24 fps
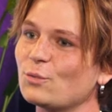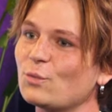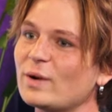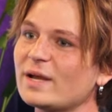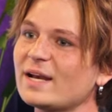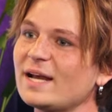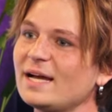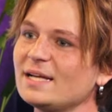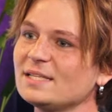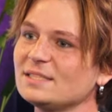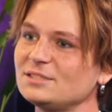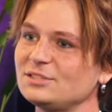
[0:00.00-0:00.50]

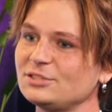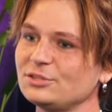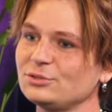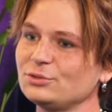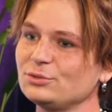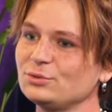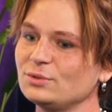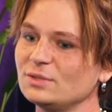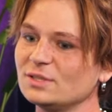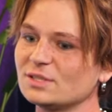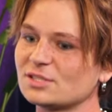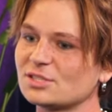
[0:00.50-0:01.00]
when I
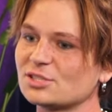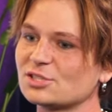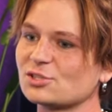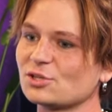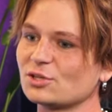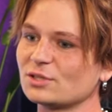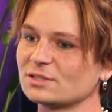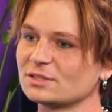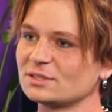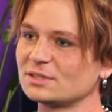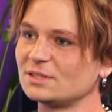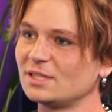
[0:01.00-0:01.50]
do
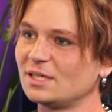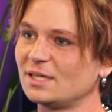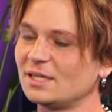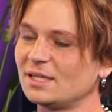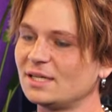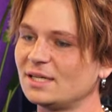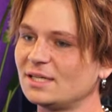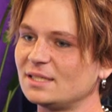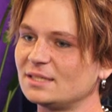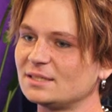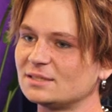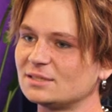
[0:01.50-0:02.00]
certain
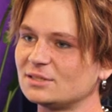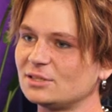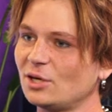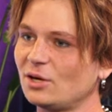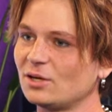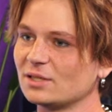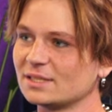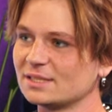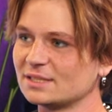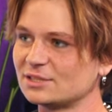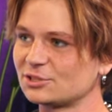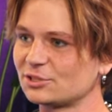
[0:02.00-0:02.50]

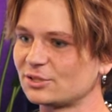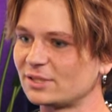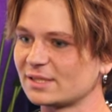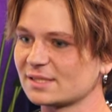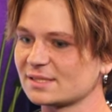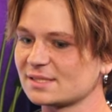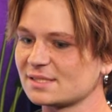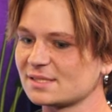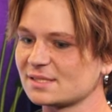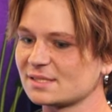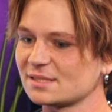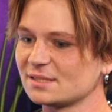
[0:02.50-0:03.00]
nollie
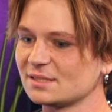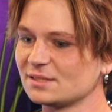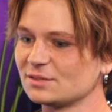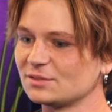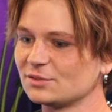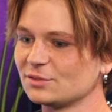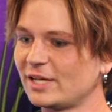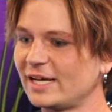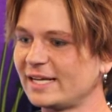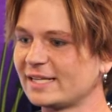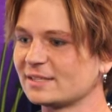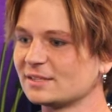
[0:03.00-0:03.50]
tricks,
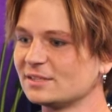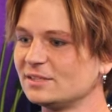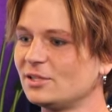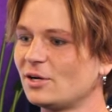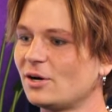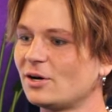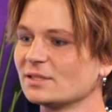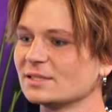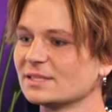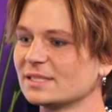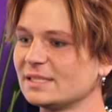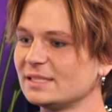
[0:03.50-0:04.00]
like
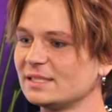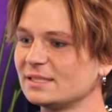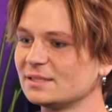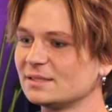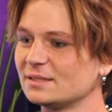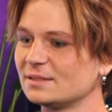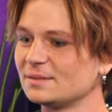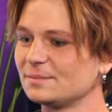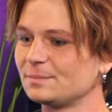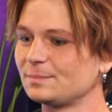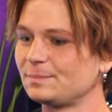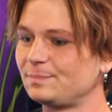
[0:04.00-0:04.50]
nollie
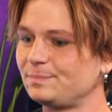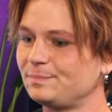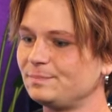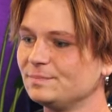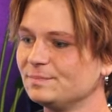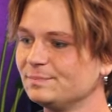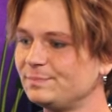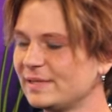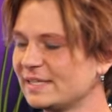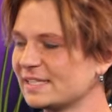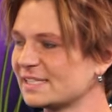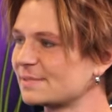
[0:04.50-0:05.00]

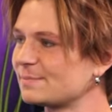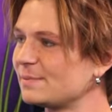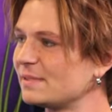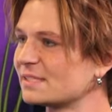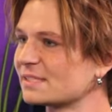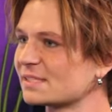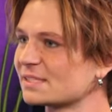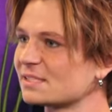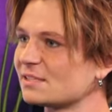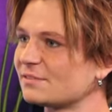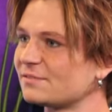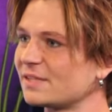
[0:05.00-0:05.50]
big
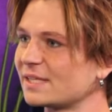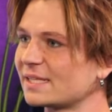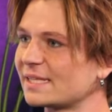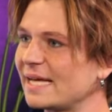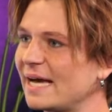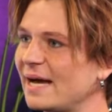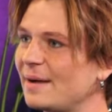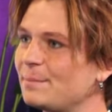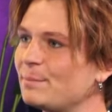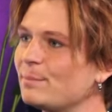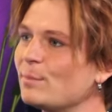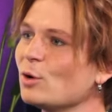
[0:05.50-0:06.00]
spins and stuff like
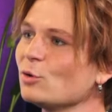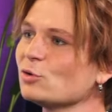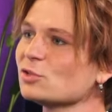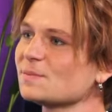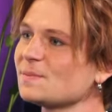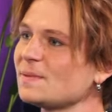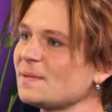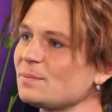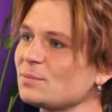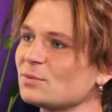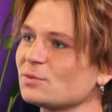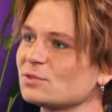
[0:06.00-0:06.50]
that,
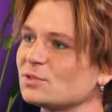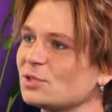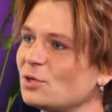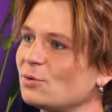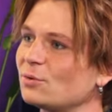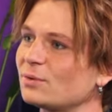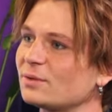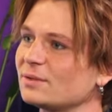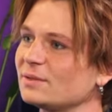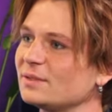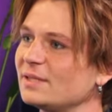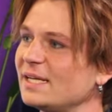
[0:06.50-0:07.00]
most people
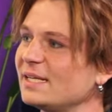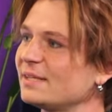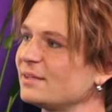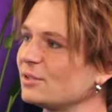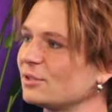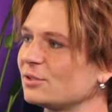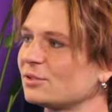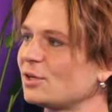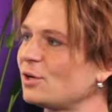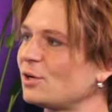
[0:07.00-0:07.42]
don't hit their